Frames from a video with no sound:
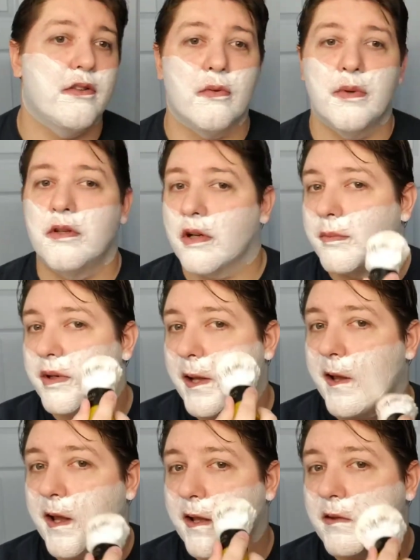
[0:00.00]
So we took him to
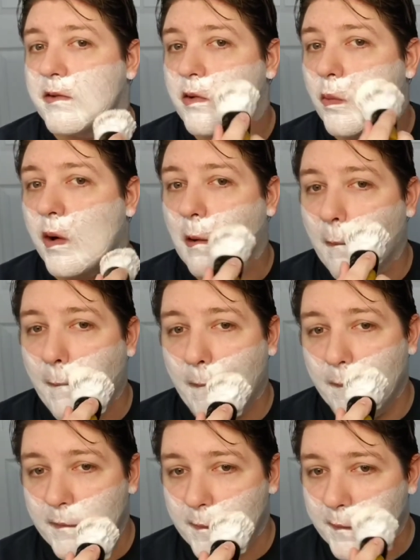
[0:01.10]
Ace to walk
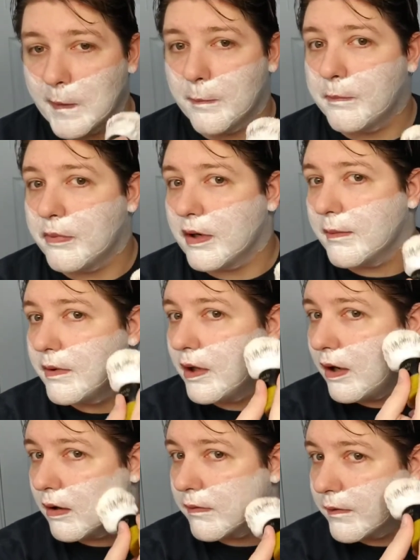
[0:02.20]
around since they're pretty
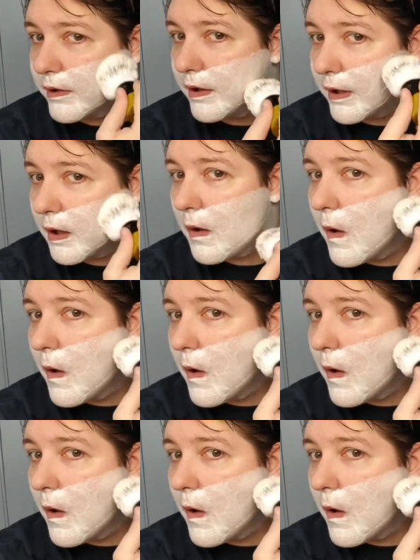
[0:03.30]
dog friendly.